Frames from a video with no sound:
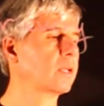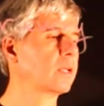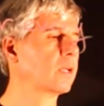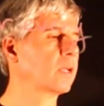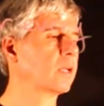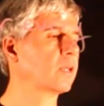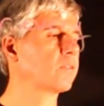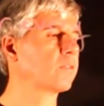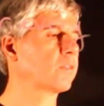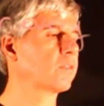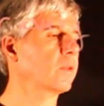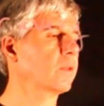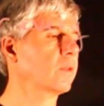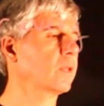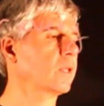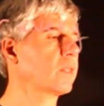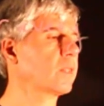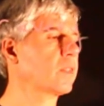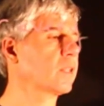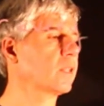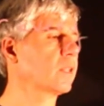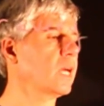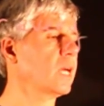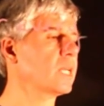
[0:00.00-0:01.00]
and
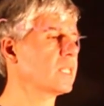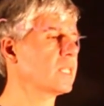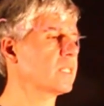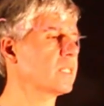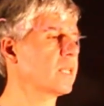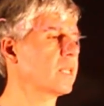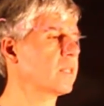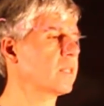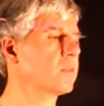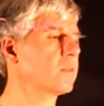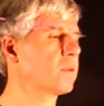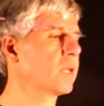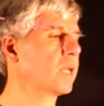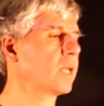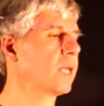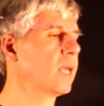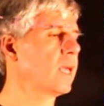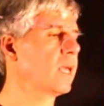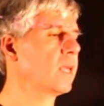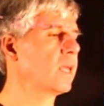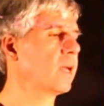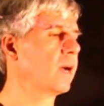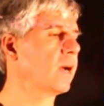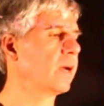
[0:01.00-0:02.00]
the last entry
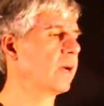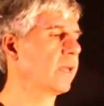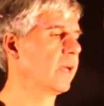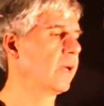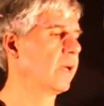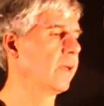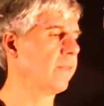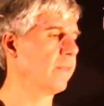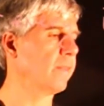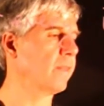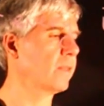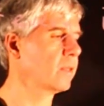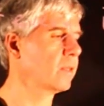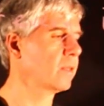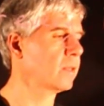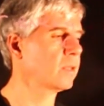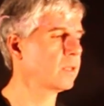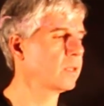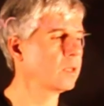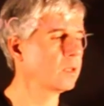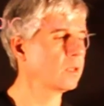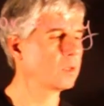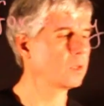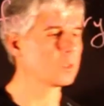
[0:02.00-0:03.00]
AIN.
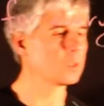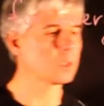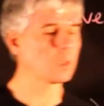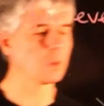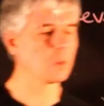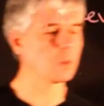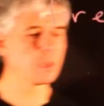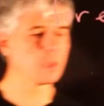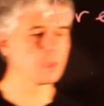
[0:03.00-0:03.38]
So